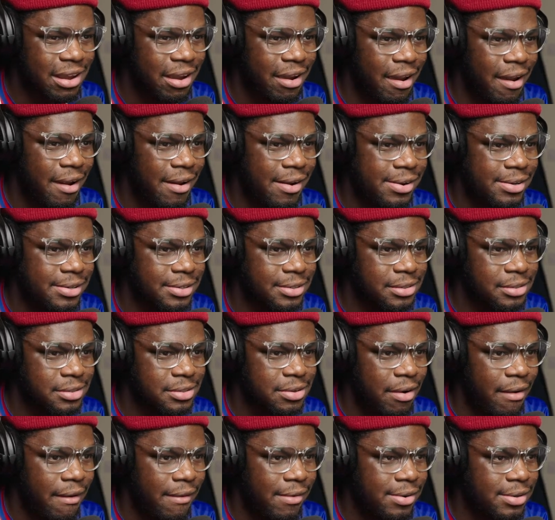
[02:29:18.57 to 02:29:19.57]
Series of
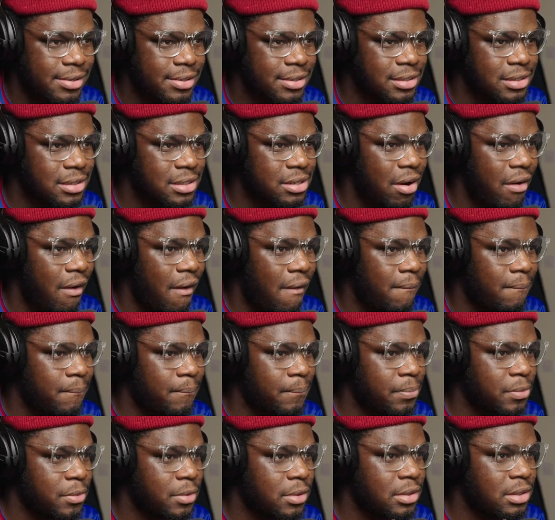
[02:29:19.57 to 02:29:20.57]
games between
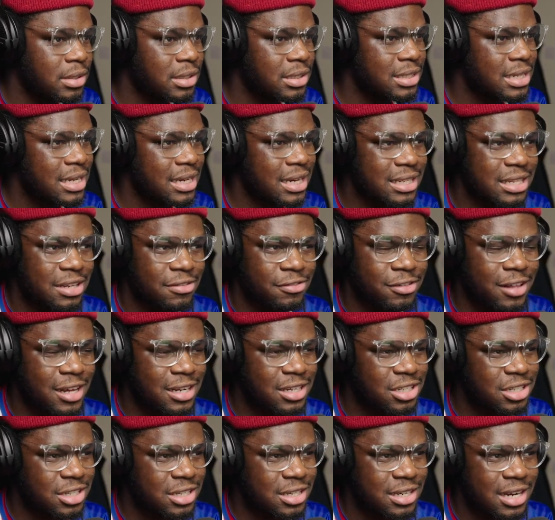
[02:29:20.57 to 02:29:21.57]
these two. Does it take a
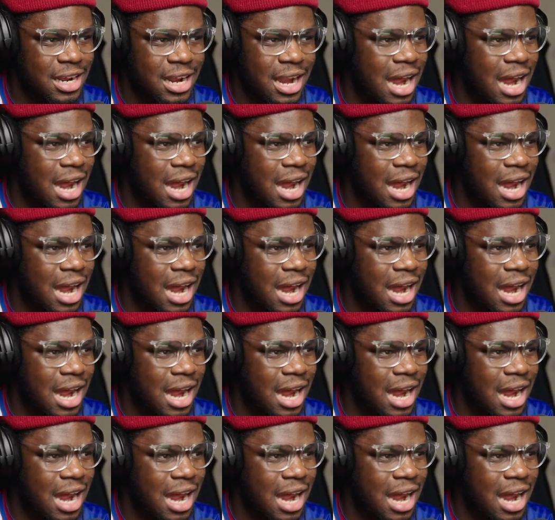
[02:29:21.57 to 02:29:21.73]
deflection?